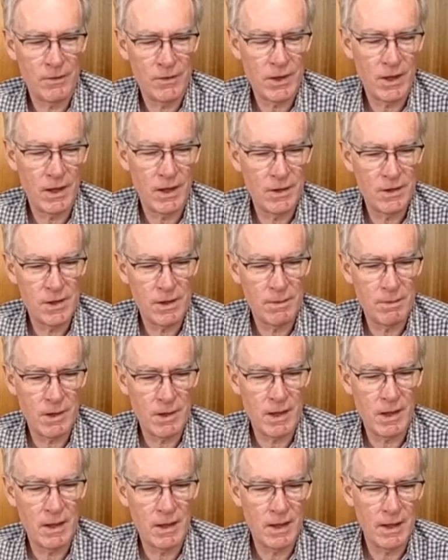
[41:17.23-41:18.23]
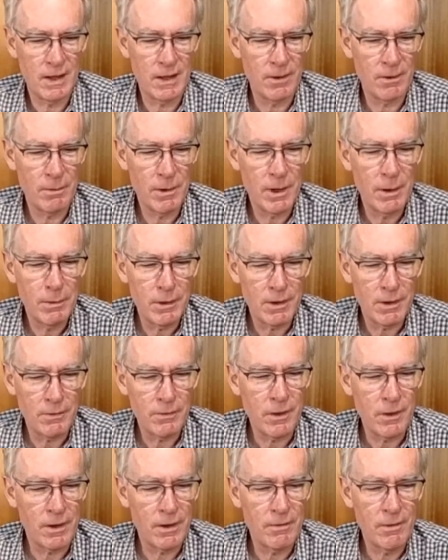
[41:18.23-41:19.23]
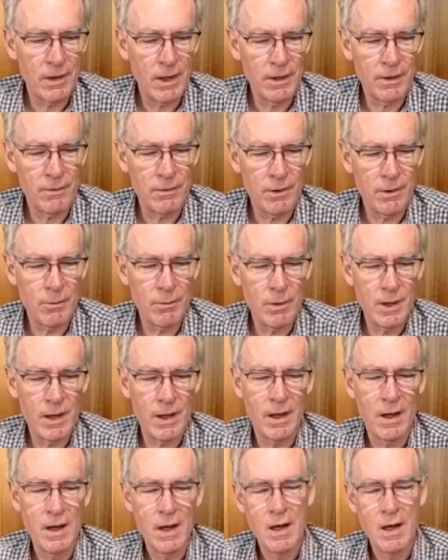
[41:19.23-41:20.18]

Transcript: changed their mind now, or maybe I've got it round the wrong way.